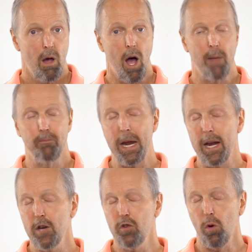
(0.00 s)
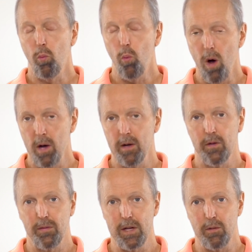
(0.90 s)
On page 1 of
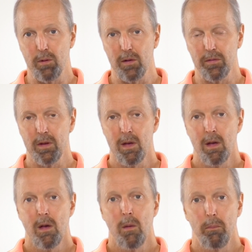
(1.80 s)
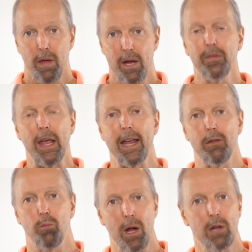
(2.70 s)
the sequence, place a
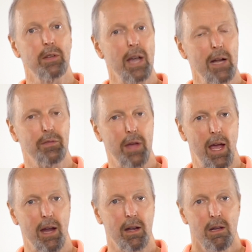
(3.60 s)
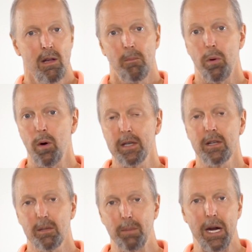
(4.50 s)
rel next tag
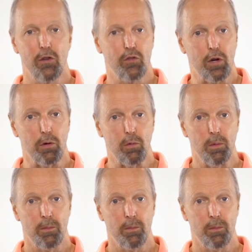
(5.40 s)
pointing to page 2.